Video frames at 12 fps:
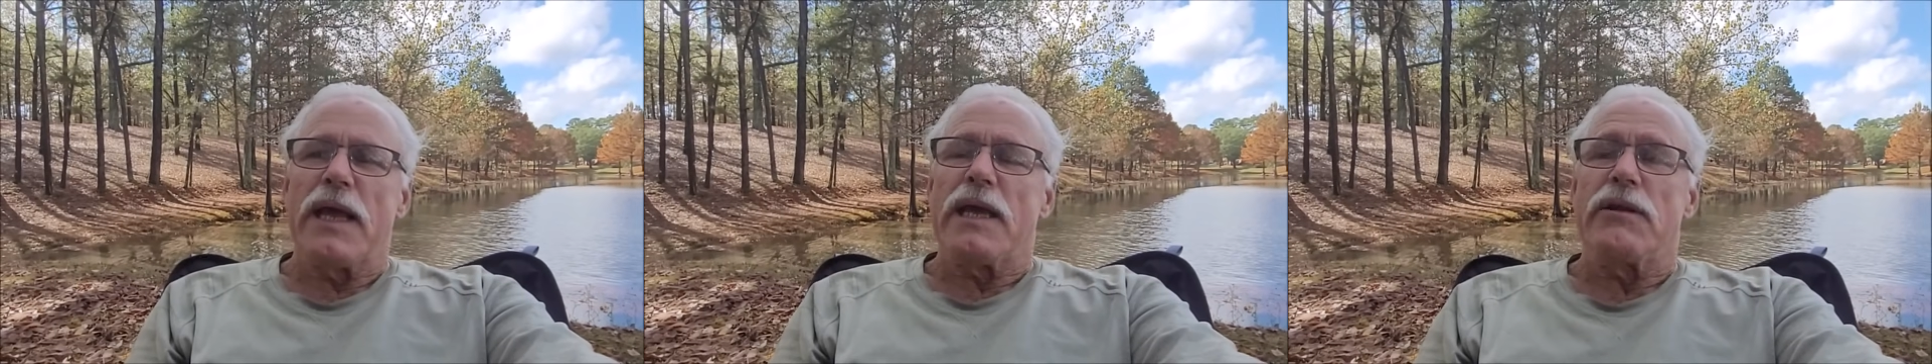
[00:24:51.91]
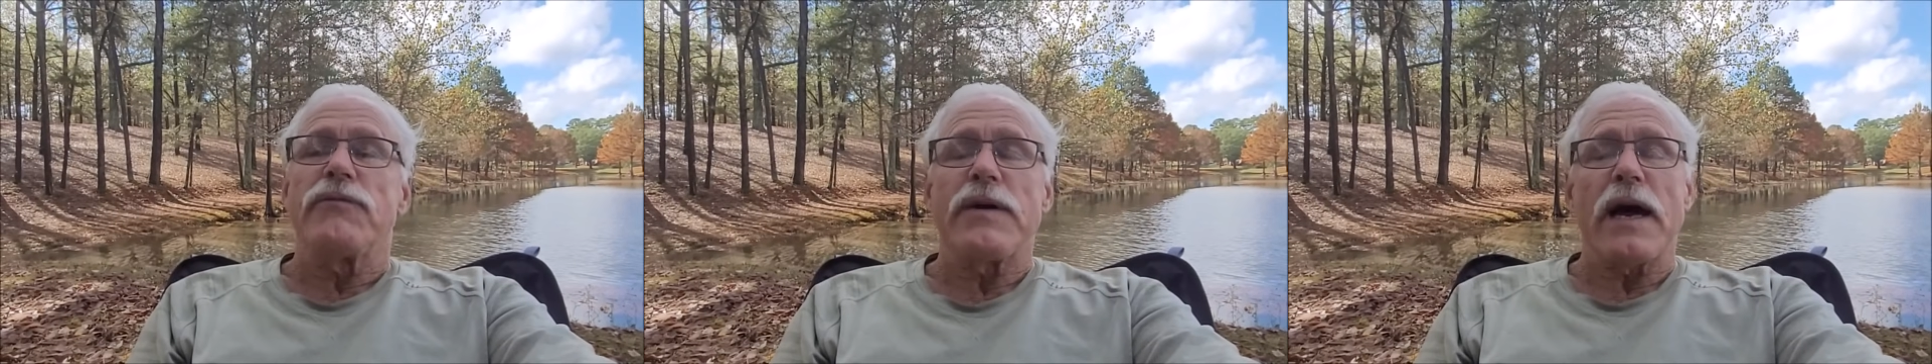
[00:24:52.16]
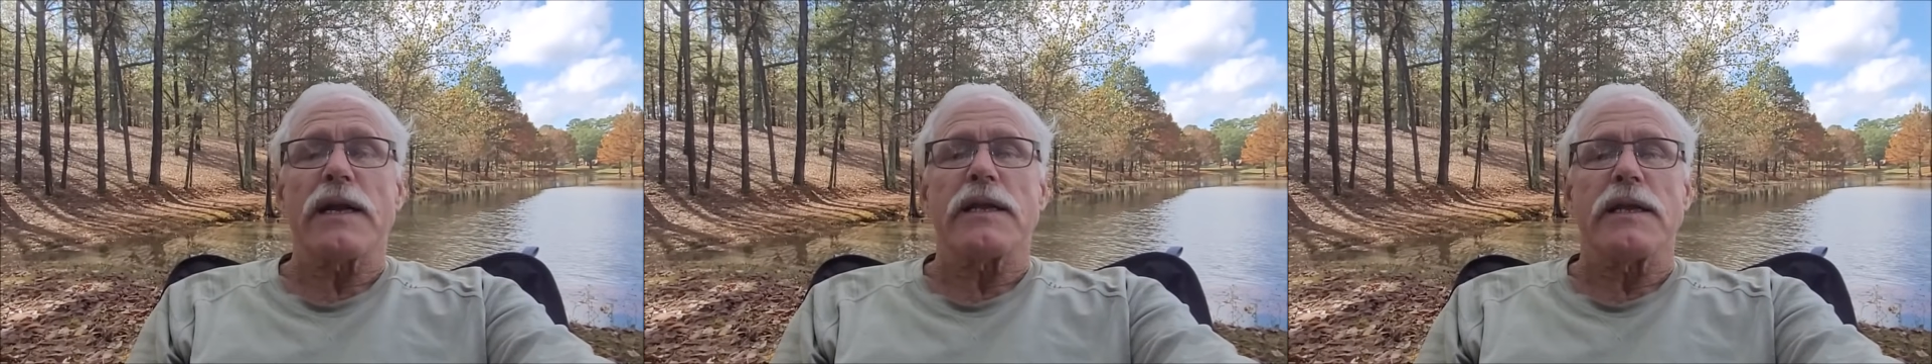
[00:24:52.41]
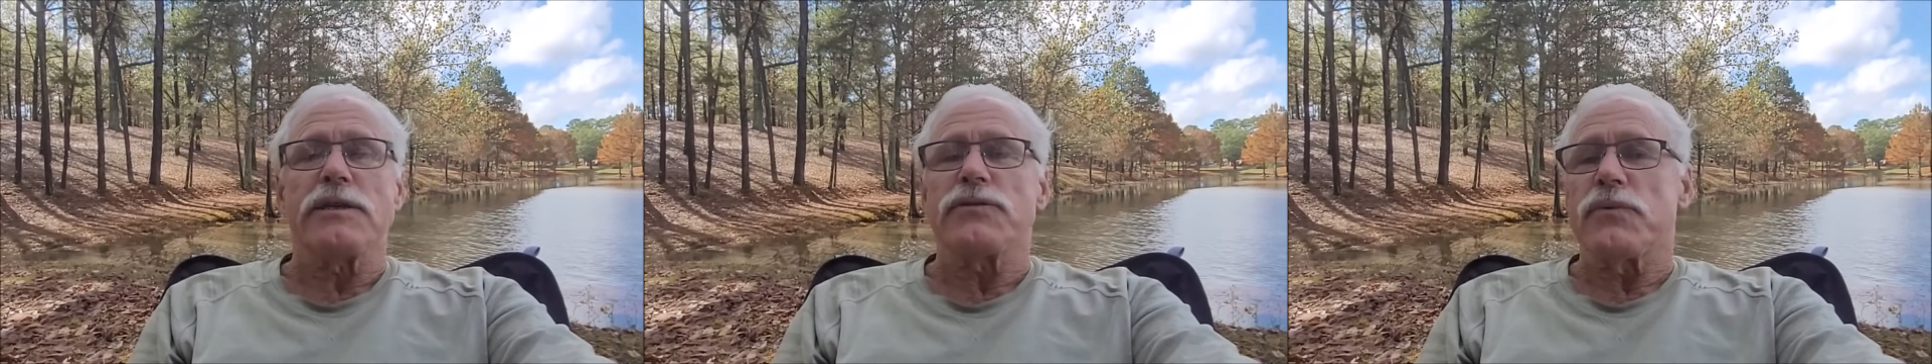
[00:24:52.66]
In fact,
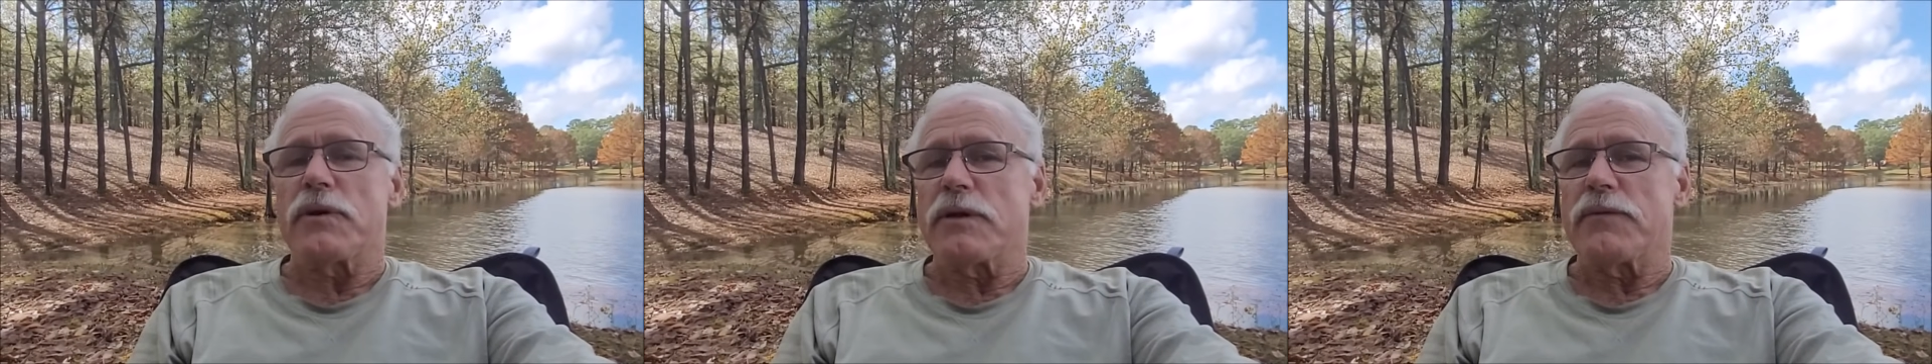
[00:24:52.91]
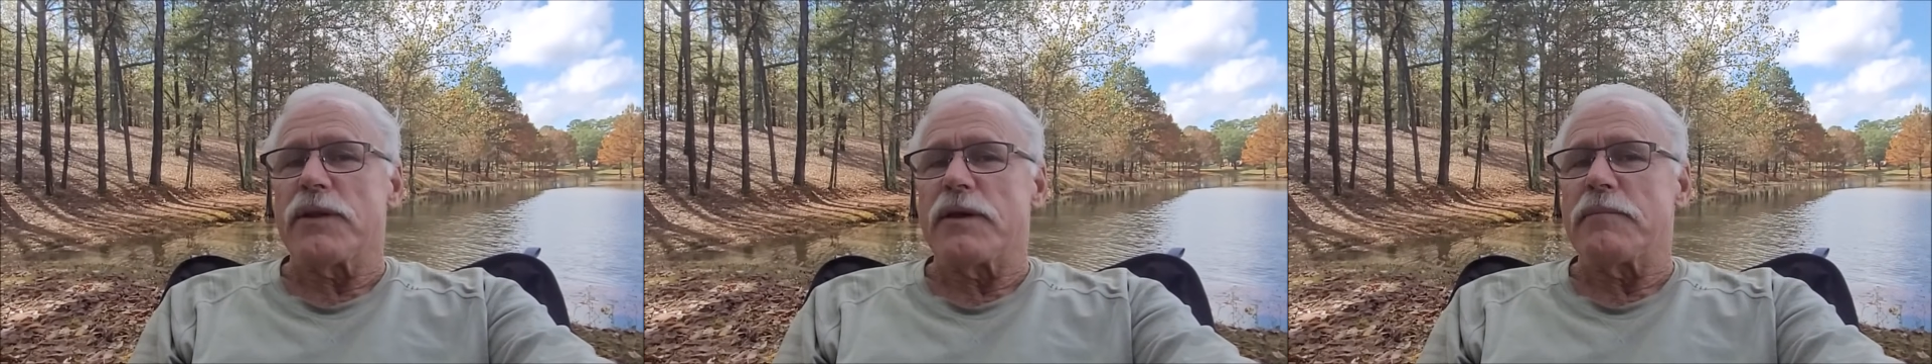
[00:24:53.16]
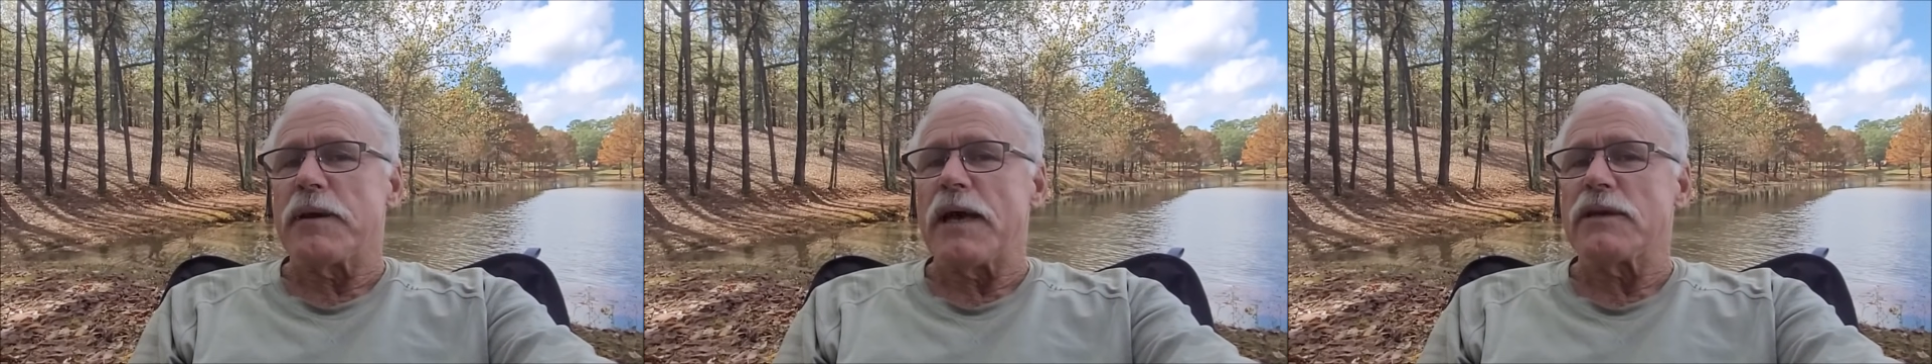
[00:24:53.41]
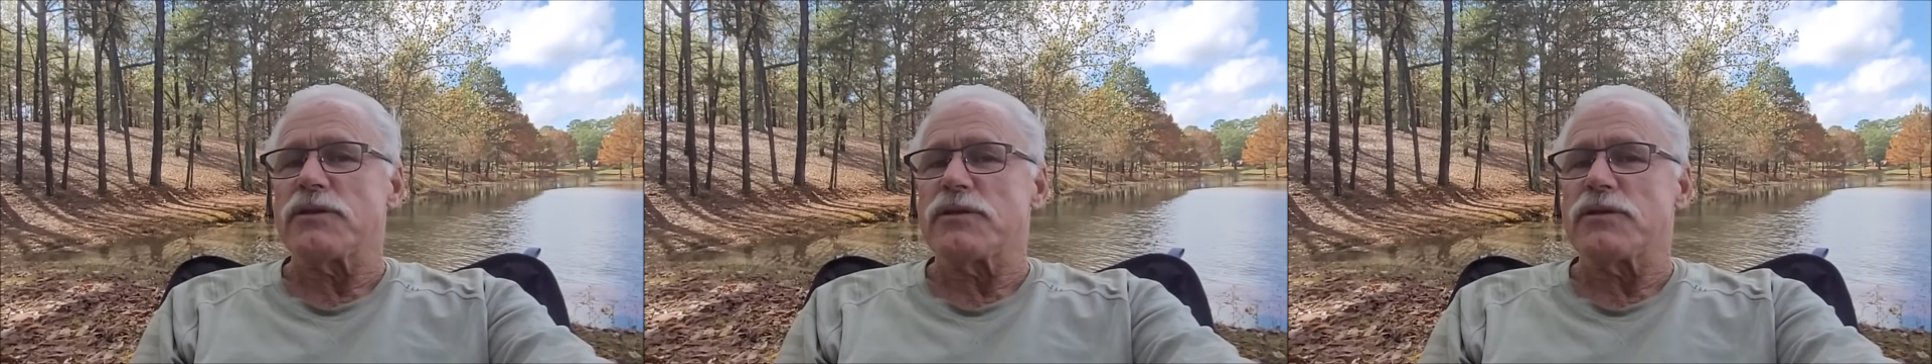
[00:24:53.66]
each one of them has